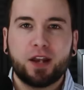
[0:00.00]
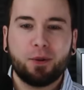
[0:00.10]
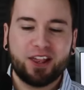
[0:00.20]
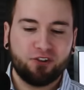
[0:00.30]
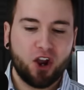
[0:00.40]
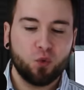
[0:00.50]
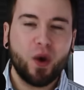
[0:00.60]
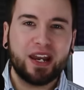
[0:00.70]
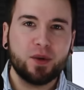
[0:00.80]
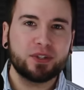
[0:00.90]
Now, later on,
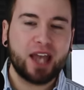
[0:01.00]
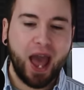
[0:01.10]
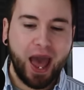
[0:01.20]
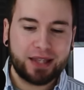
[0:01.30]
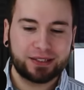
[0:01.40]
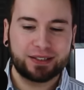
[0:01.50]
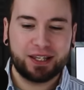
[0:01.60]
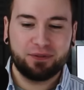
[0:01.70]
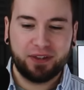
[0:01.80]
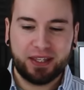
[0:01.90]
when he was asked
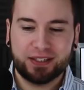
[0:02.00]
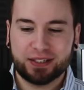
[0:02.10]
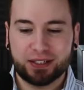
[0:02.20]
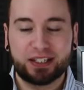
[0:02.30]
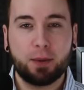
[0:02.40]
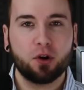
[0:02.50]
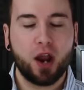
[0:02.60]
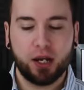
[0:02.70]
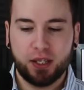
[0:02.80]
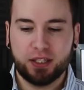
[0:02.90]
if he's still a
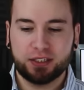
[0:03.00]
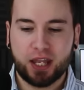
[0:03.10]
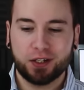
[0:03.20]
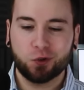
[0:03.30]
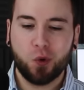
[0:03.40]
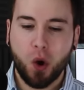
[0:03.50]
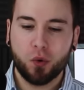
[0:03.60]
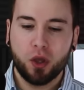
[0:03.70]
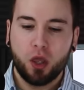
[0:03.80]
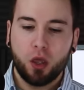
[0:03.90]
Democrat, he stated,
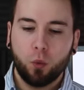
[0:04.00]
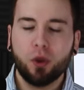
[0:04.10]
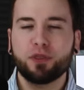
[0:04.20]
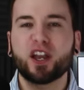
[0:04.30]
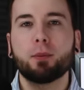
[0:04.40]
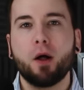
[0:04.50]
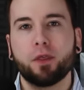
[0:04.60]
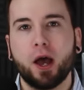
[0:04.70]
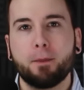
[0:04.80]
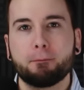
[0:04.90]
quote, We'll think about that.